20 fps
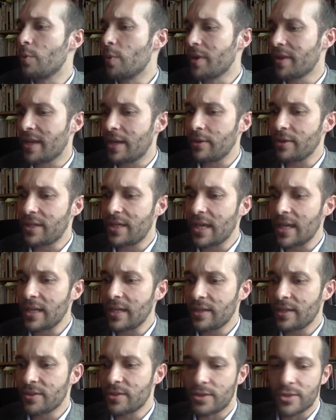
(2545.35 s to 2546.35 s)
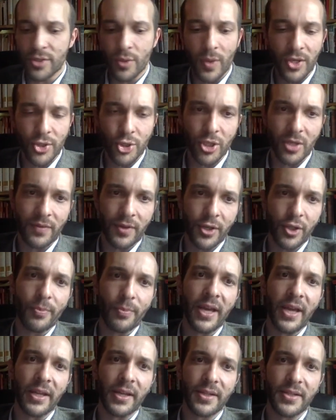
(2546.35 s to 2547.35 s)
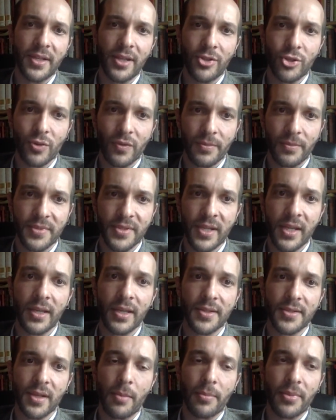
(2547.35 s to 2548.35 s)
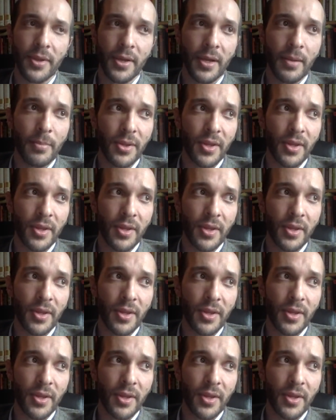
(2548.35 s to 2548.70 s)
without getting into this question of are you banning a teacher from saying something?